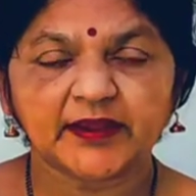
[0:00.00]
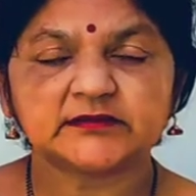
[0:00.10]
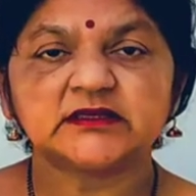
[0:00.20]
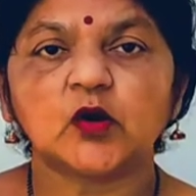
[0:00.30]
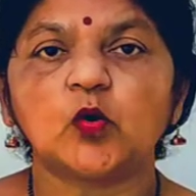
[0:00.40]

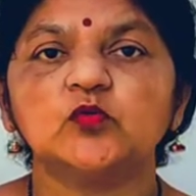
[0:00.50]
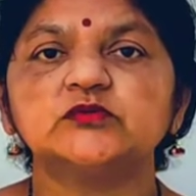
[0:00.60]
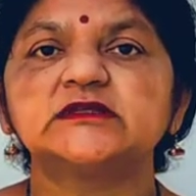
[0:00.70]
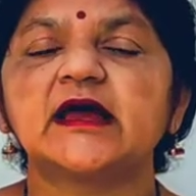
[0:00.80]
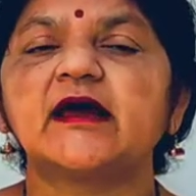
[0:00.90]
Do they
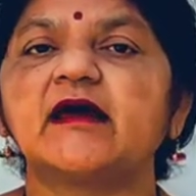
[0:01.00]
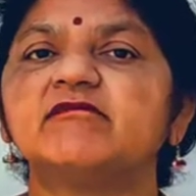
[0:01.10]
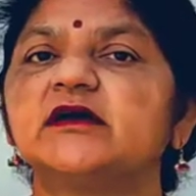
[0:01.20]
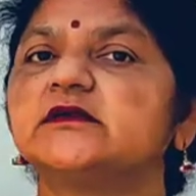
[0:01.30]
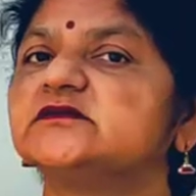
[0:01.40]
also
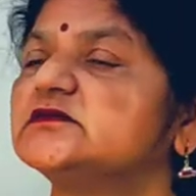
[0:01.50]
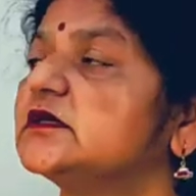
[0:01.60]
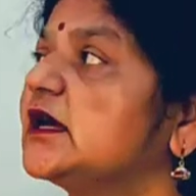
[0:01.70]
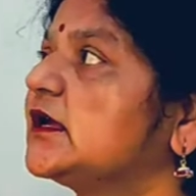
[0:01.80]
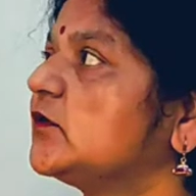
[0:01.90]
hang
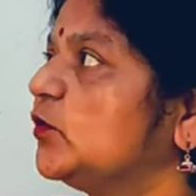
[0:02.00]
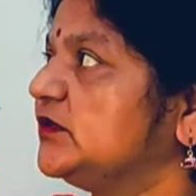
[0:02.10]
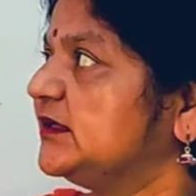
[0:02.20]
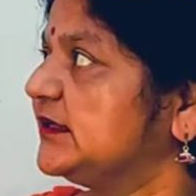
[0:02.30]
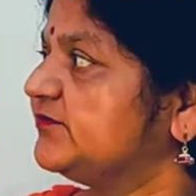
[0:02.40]
out
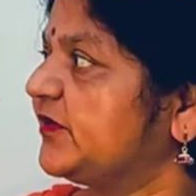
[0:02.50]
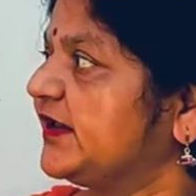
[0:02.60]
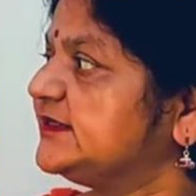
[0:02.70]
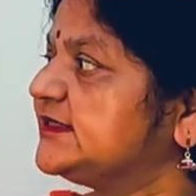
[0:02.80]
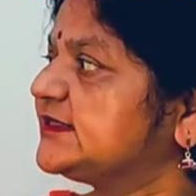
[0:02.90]
with their
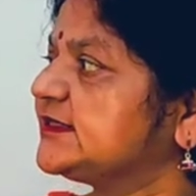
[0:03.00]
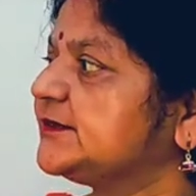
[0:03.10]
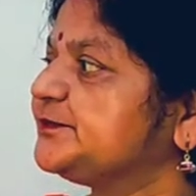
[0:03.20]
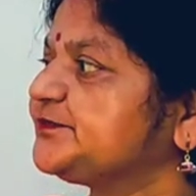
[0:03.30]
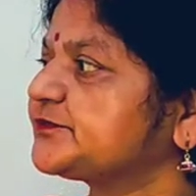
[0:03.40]

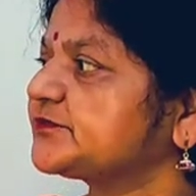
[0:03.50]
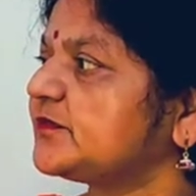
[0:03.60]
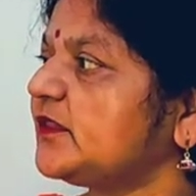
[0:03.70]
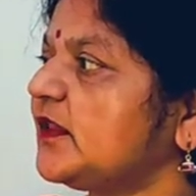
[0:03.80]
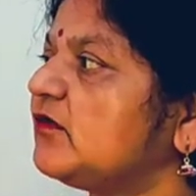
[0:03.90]
friends
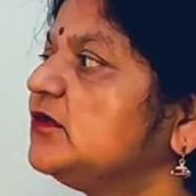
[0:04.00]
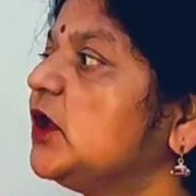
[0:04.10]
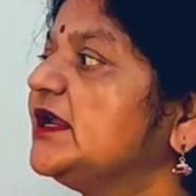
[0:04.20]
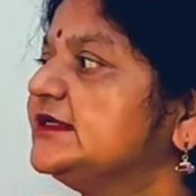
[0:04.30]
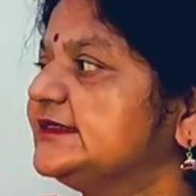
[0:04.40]
and
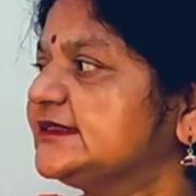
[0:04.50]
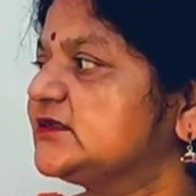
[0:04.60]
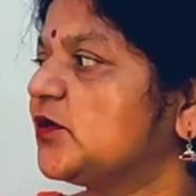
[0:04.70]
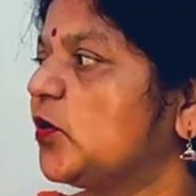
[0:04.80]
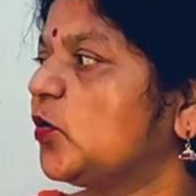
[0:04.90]
have
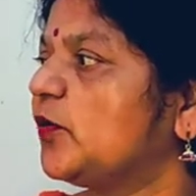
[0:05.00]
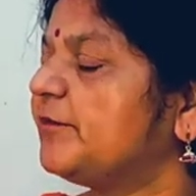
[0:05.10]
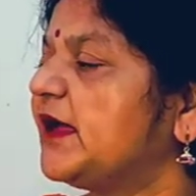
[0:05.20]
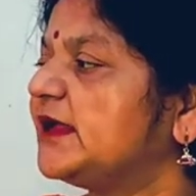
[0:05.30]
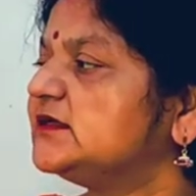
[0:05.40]
chats?
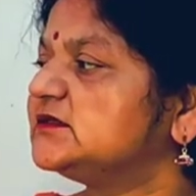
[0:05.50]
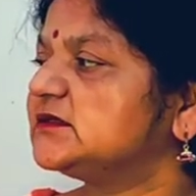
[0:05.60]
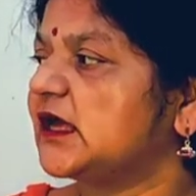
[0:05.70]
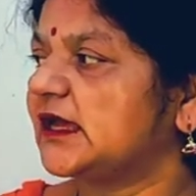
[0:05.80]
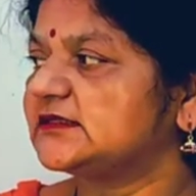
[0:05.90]

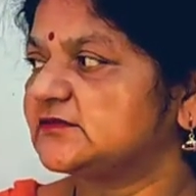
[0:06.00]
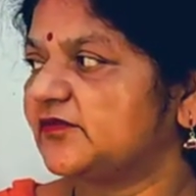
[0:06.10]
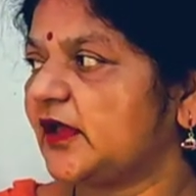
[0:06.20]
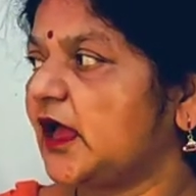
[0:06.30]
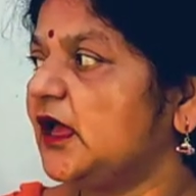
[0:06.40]
And
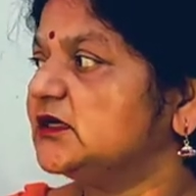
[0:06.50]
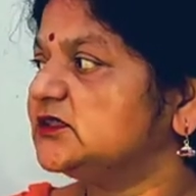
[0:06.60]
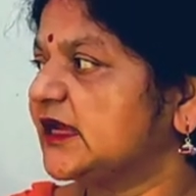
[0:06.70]
have